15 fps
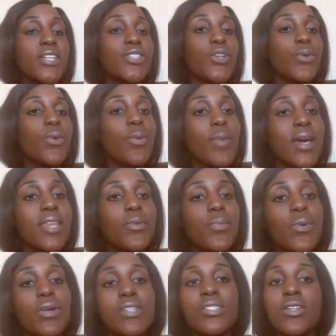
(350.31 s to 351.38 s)
Don't remind the
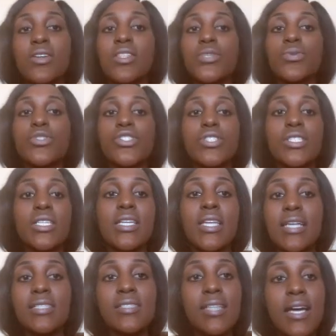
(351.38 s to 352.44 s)
person this is what you did
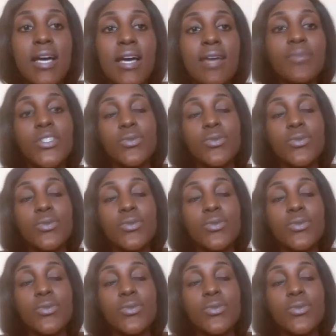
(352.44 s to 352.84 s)
last time,